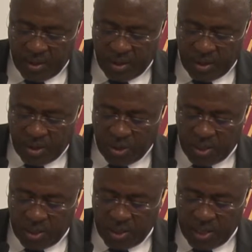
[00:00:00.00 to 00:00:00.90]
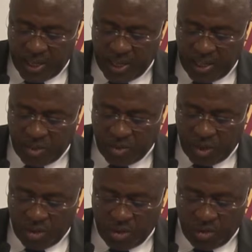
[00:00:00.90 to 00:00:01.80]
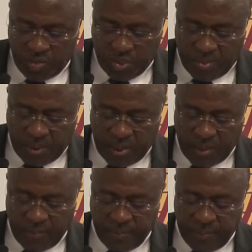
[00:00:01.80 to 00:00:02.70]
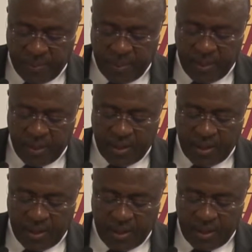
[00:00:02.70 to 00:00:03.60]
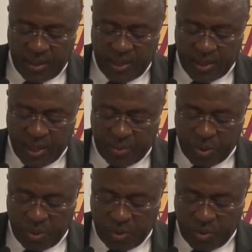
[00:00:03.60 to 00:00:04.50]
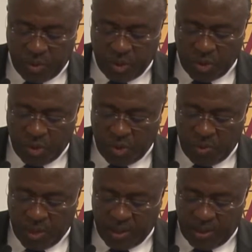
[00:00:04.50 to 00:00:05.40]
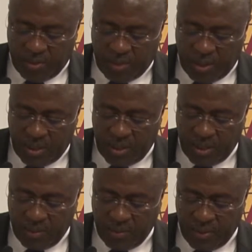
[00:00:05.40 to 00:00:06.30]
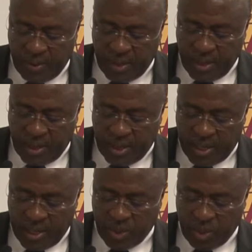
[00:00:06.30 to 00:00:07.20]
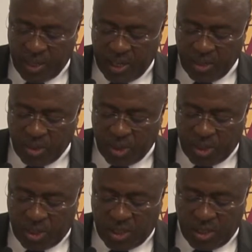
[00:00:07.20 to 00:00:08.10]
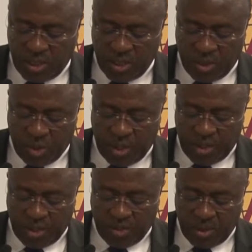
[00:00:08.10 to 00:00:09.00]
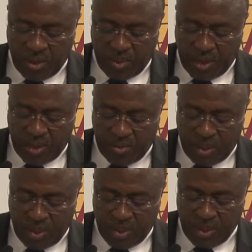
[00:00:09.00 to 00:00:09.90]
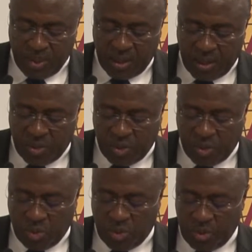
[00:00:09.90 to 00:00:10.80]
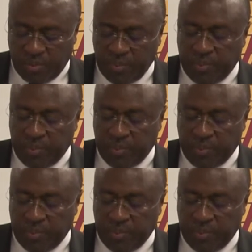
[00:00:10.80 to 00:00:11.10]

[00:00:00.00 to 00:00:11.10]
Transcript: loss and destruction of property, disruption of socio-economic activities, as well as costs relating to their management and resolution.